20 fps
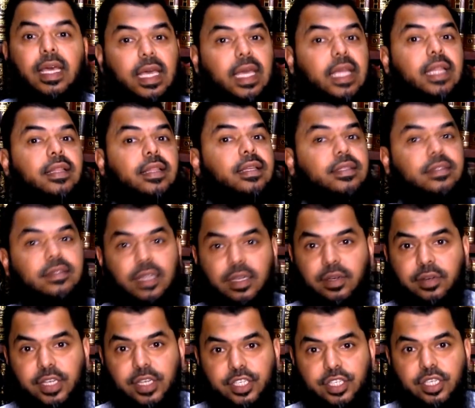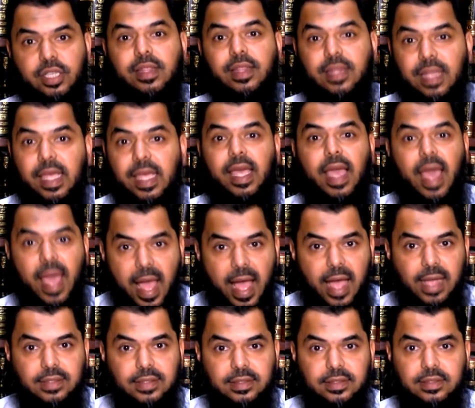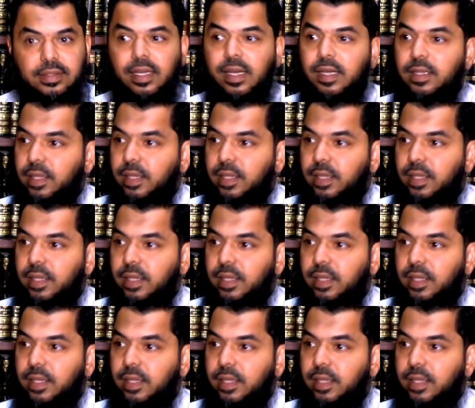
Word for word: In this narration, they asked